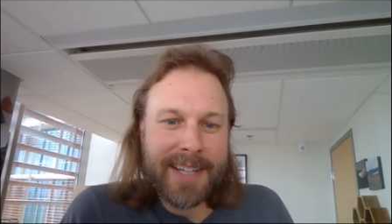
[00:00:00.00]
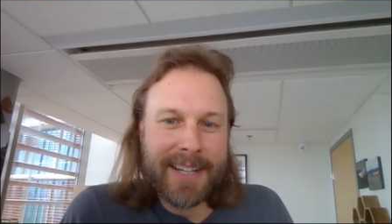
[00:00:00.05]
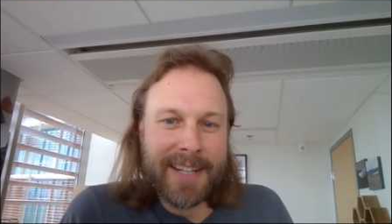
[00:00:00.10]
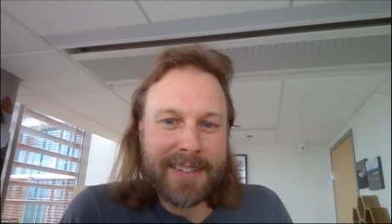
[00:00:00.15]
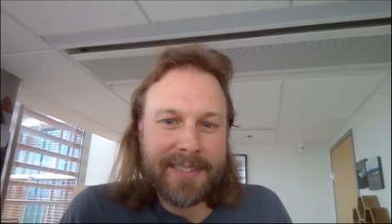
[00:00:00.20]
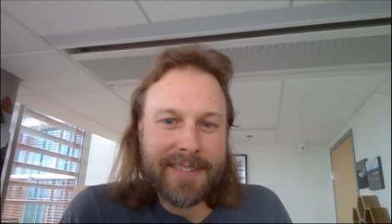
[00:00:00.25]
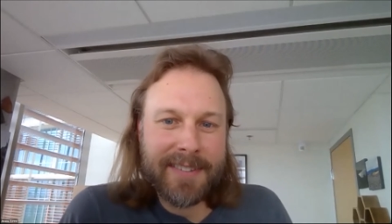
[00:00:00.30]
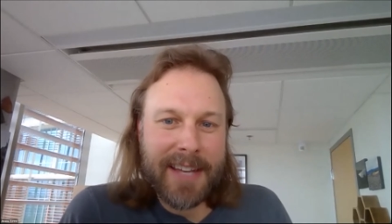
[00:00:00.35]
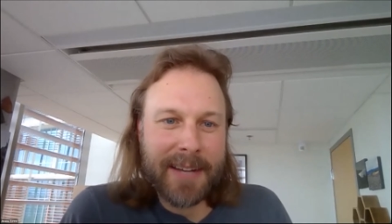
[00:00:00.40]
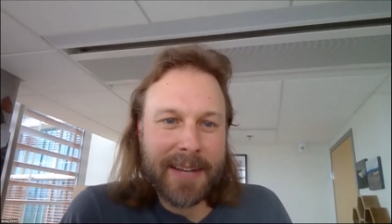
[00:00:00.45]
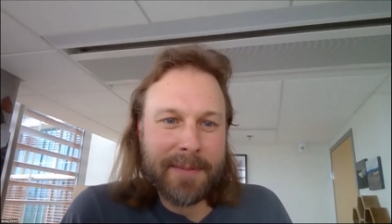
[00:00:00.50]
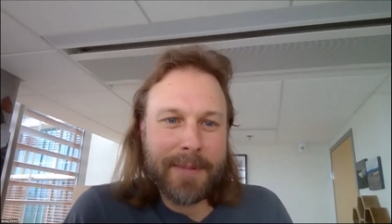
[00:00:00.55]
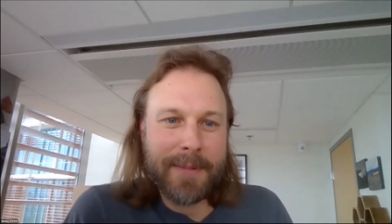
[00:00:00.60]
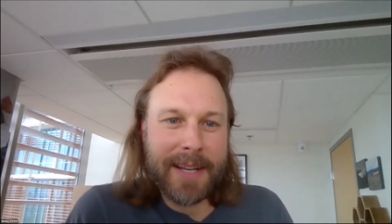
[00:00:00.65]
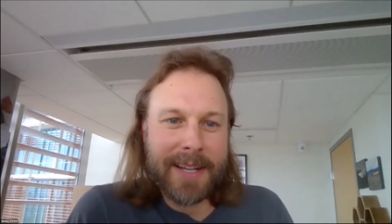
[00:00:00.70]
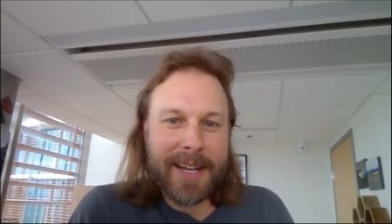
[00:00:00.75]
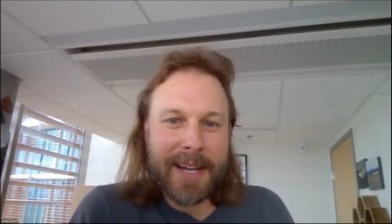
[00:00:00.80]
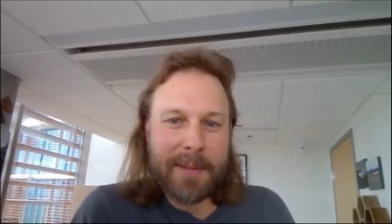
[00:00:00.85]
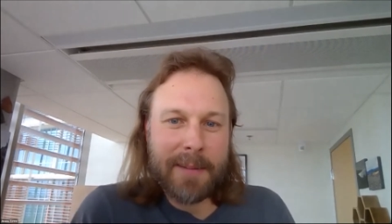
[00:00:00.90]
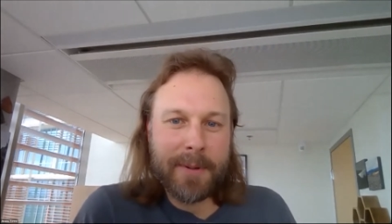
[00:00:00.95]
and
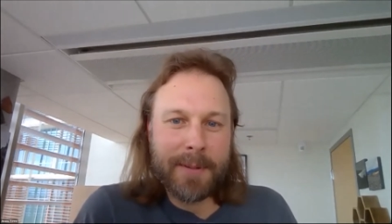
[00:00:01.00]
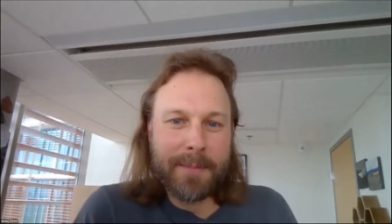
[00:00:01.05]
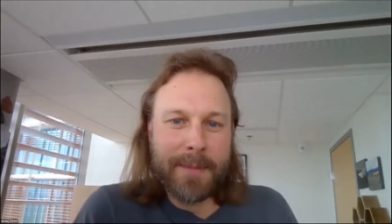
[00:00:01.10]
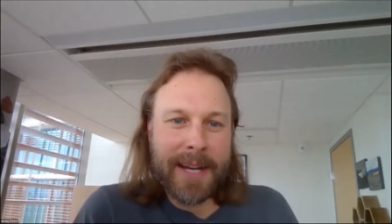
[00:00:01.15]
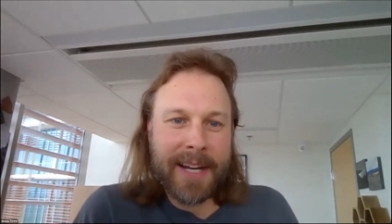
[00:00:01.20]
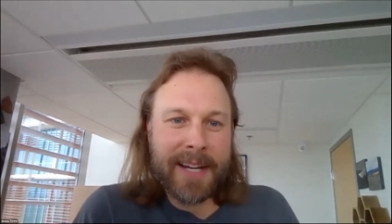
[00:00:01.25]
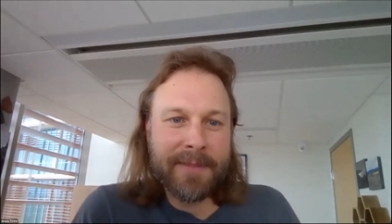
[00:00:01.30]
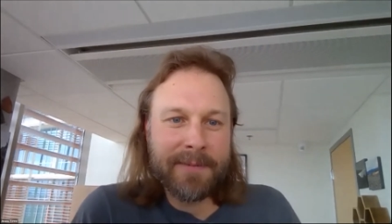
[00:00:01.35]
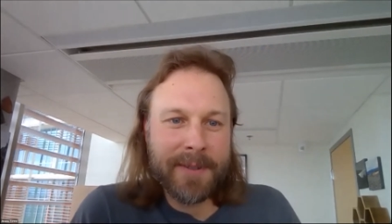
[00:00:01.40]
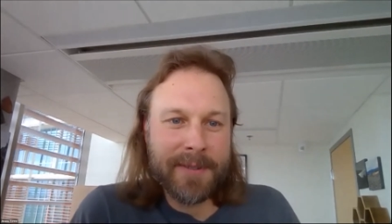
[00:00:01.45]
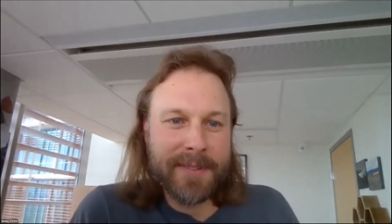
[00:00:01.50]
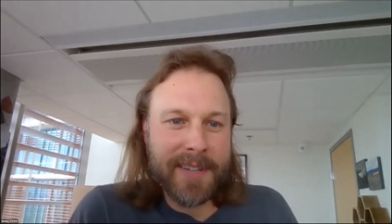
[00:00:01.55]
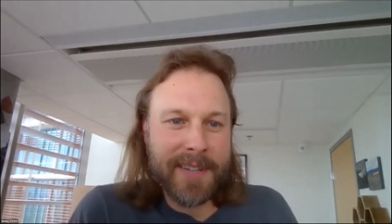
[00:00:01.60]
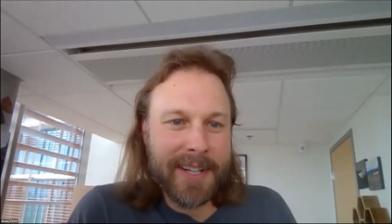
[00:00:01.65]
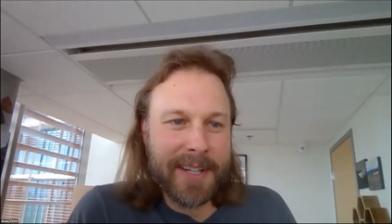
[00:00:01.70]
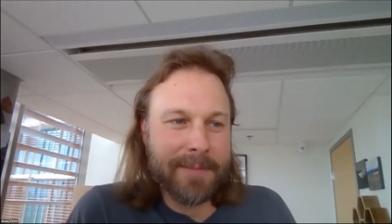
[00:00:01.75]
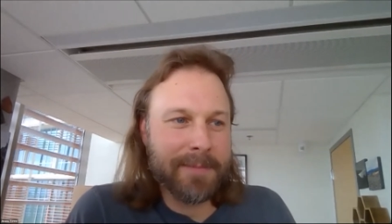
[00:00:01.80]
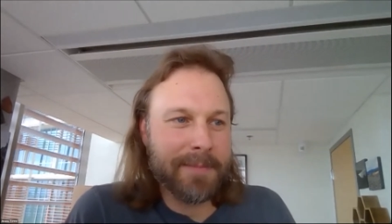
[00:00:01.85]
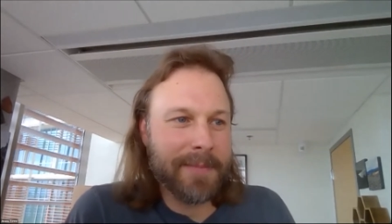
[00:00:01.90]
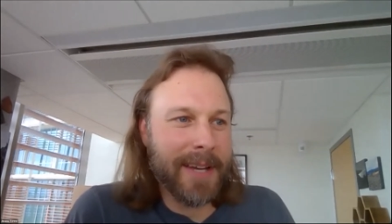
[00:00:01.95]
I kind of put my headphones
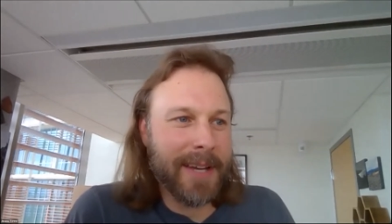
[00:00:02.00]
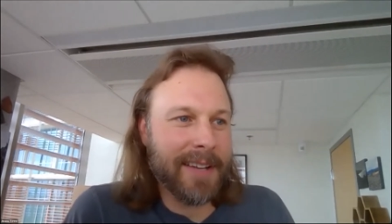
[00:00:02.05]
on,